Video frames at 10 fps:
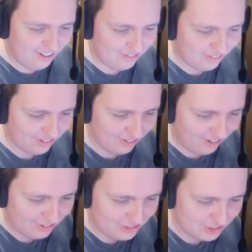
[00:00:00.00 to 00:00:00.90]
my lord,
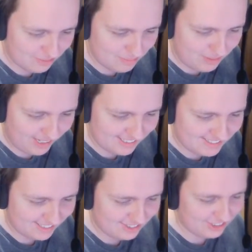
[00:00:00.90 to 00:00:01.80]
I should have been paying
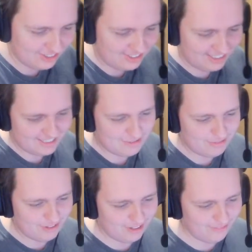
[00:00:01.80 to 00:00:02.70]
attention. Look at this
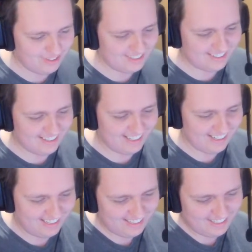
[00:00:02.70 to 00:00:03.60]
fur, what the
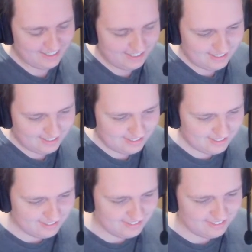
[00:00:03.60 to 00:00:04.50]
heck?
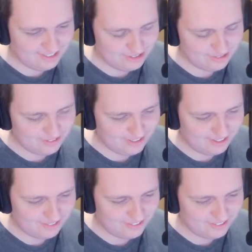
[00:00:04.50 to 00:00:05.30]
Oh no.